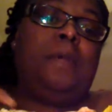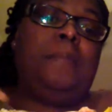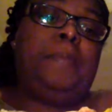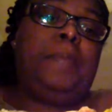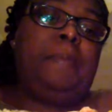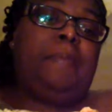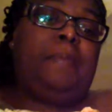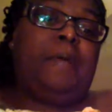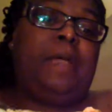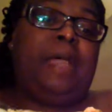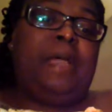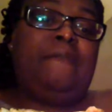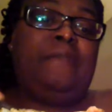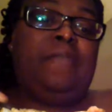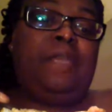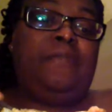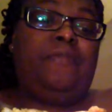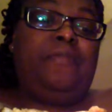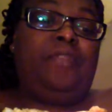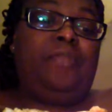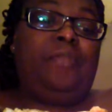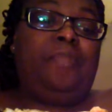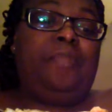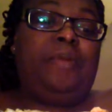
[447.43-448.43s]
people have their
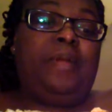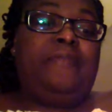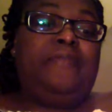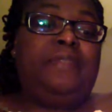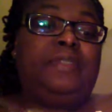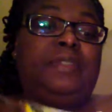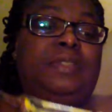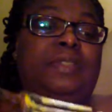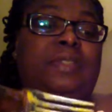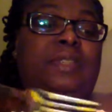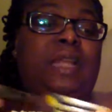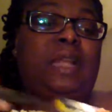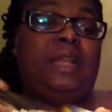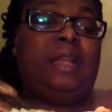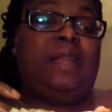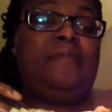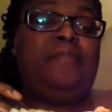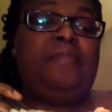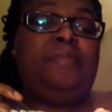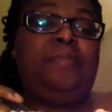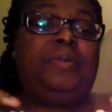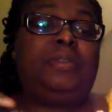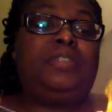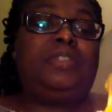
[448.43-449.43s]
food preferences. I
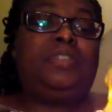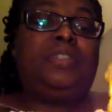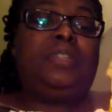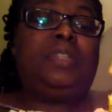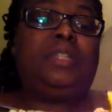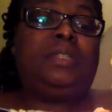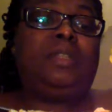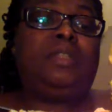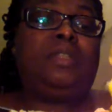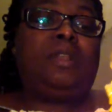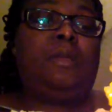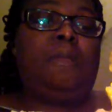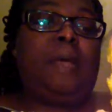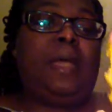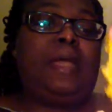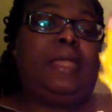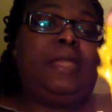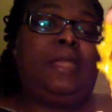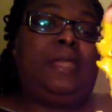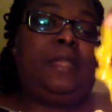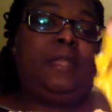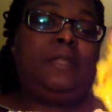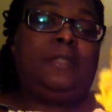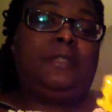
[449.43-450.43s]
never push things on my
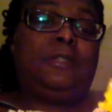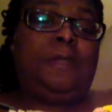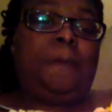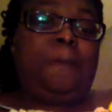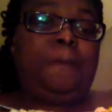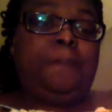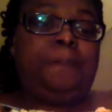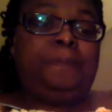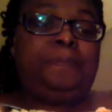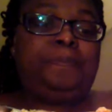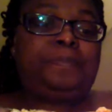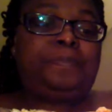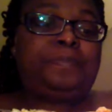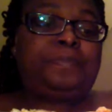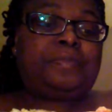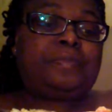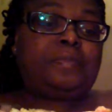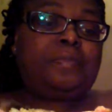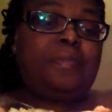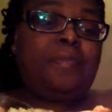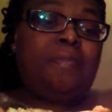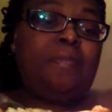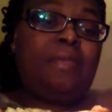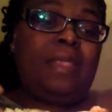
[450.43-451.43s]
kids.
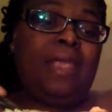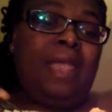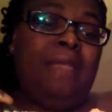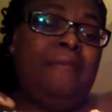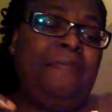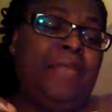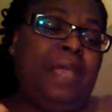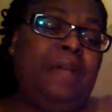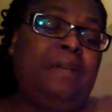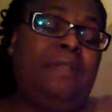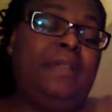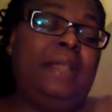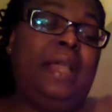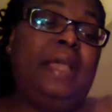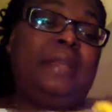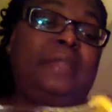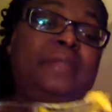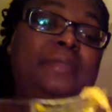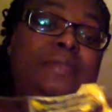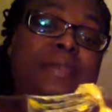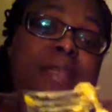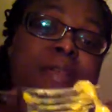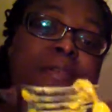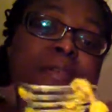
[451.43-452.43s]
If they don't like
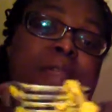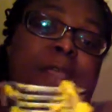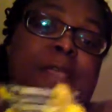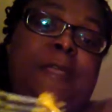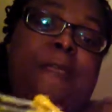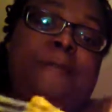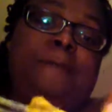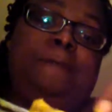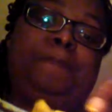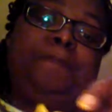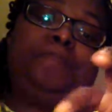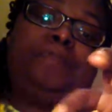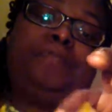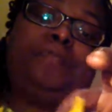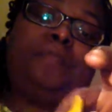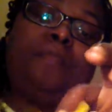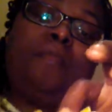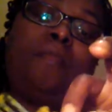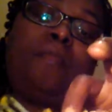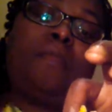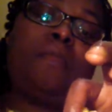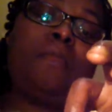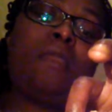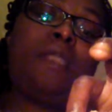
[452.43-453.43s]
it, they don't like it.
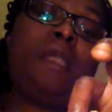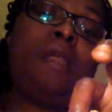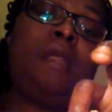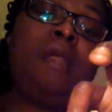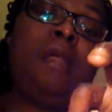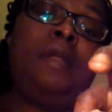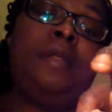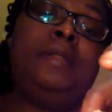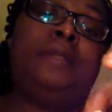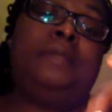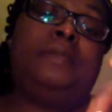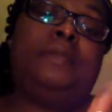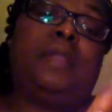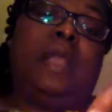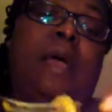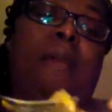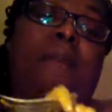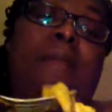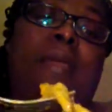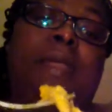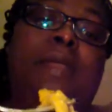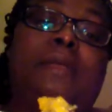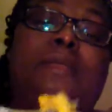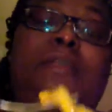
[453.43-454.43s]

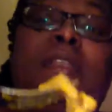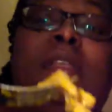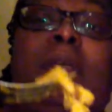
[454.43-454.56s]
I'll make them